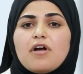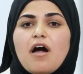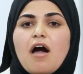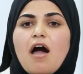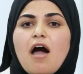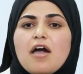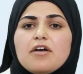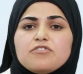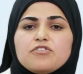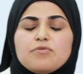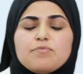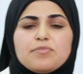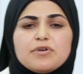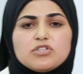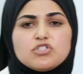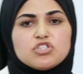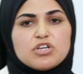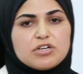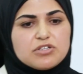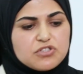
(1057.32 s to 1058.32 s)
a high
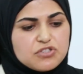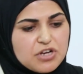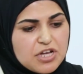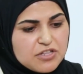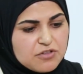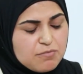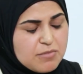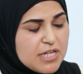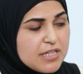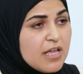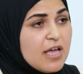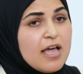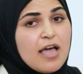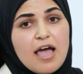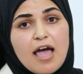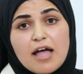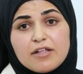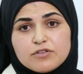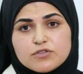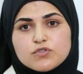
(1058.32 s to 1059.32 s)
temperature treatment,
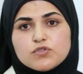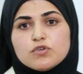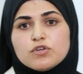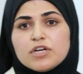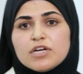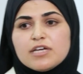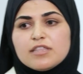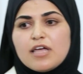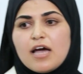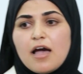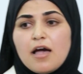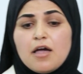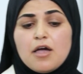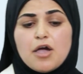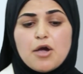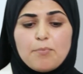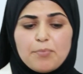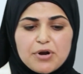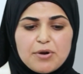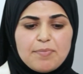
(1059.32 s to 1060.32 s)
and during the
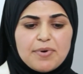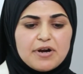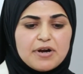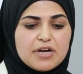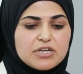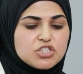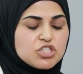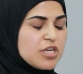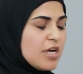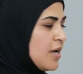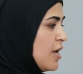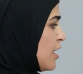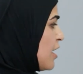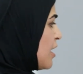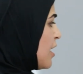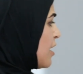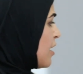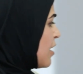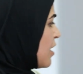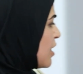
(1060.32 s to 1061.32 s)
preparation
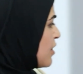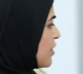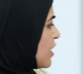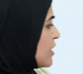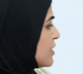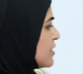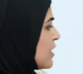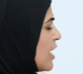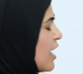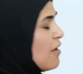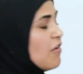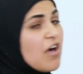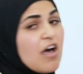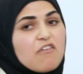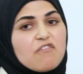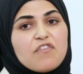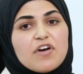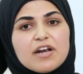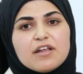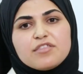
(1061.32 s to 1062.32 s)
there is a
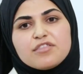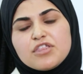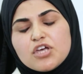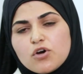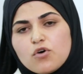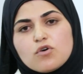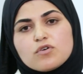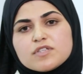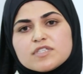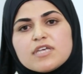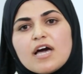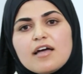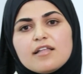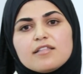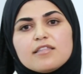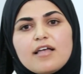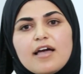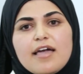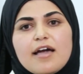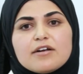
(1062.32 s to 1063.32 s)
very thick
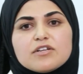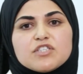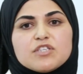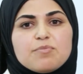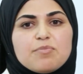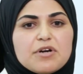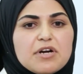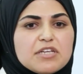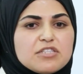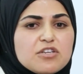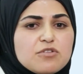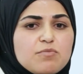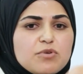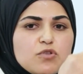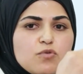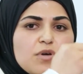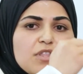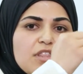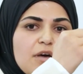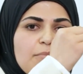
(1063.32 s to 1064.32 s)
oxide layer separated
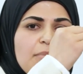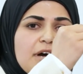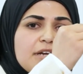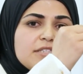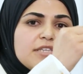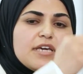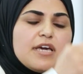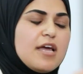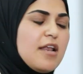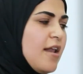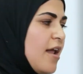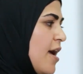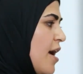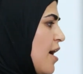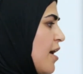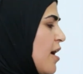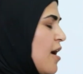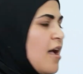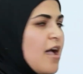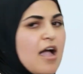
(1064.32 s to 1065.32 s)
between the particle
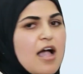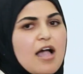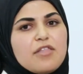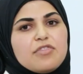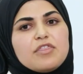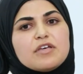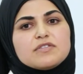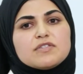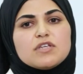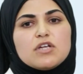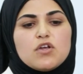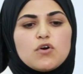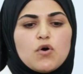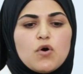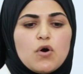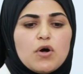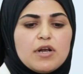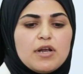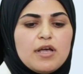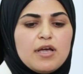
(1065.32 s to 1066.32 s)
layer and the
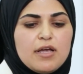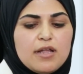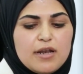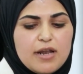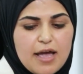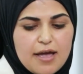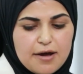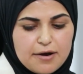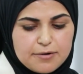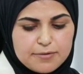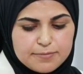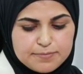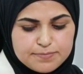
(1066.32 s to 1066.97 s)
silicon layer.